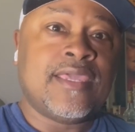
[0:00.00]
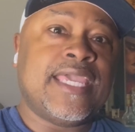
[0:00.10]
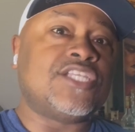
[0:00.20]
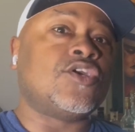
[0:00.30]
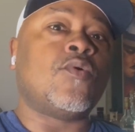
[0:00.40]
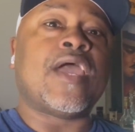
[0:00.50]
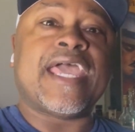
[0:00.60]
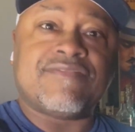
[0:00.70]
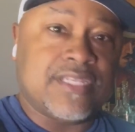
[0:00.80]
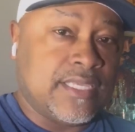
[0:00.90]
He's going to
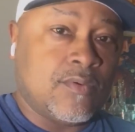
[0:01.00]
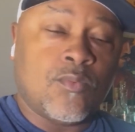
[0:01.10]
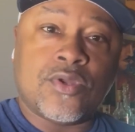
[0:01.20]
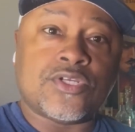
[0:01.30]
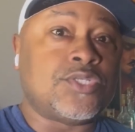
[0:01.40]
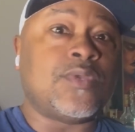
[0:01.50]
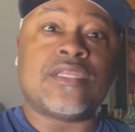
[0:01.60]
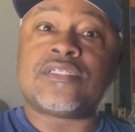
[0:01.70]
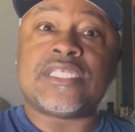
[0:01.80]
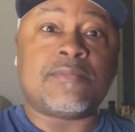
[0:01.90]
have to get one or two
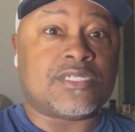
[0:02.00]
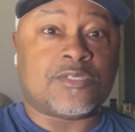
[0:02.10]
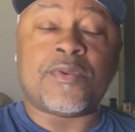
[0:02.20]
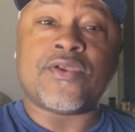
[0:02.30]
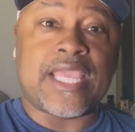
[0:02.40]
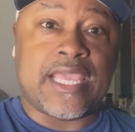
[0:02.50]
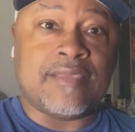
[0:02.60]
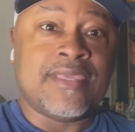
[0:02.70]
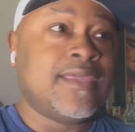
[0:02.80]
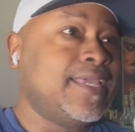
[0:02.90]
interceptions per
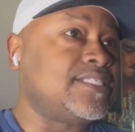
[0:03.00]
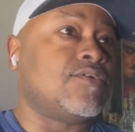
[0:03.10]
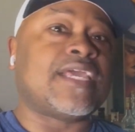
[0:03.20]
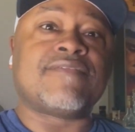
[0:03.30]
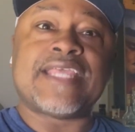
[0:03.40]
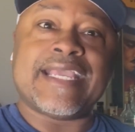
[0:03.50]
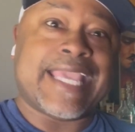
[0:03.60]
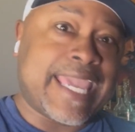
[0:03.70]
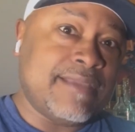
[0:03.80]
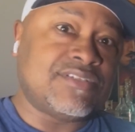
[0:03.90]
game. He's going to have to have
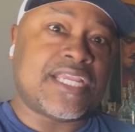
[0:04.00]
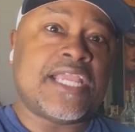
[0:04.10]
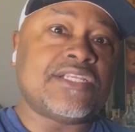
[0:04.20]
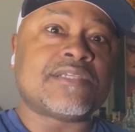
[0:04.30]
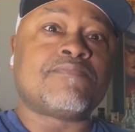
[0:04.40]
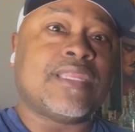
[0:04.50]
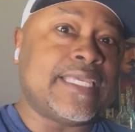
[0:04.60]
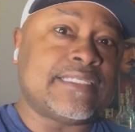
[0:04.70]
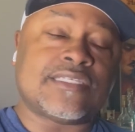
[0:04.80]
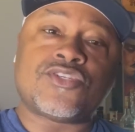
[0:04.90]
game-changing
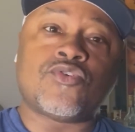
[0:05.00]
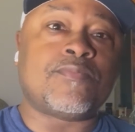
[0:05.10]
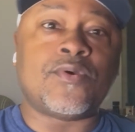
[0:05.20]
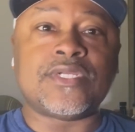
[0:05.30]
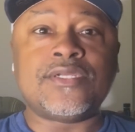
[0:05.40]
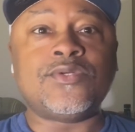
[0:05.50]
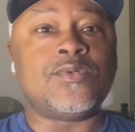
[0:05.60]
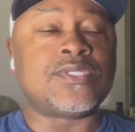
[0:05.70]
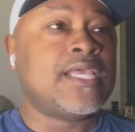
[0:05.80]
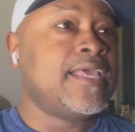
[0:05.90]
plays that show up on the
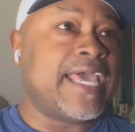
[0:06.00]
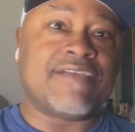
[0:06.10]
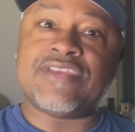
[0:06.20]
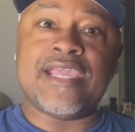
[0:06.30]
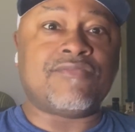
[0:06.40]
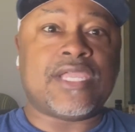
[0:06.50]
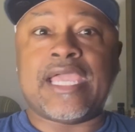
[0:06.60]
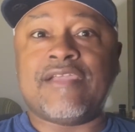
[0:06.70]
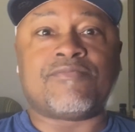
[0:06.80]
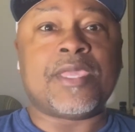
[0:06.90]
news after every
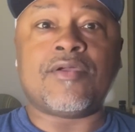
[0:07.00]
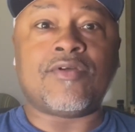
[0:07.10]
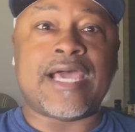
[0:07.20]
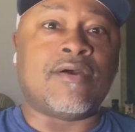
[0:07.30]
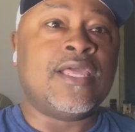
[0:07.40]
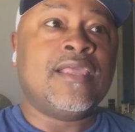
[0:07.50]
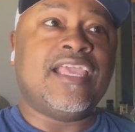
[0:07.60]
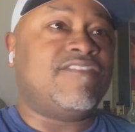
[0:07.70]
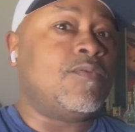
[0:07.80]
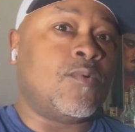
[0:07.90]
game from here on out
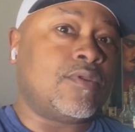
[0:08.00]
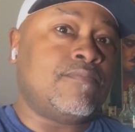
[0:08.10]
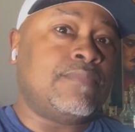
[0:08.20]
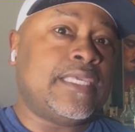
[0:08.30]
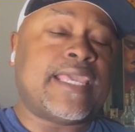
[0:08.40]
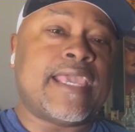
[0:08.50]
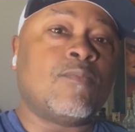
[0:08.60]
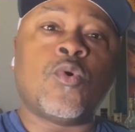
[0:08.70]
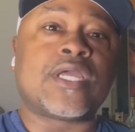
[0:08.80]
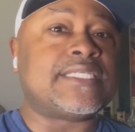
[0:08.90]
if he want to beat
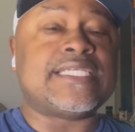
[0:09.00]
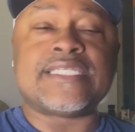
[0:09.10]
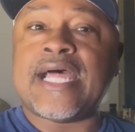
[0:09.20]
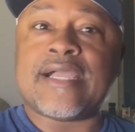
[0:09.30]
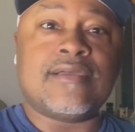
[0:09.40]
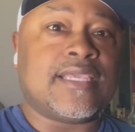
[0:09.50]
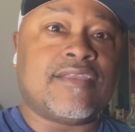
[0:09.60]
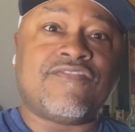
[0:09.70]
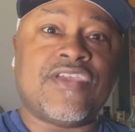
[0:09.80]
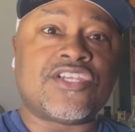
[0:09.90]
Cam Ward because he's not going to
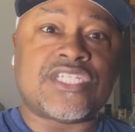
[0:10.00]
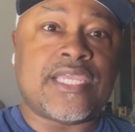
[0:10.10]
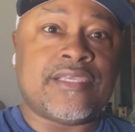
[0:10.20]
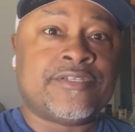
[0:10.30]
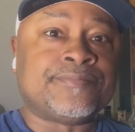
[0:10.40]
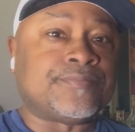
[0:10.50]
get a fair shake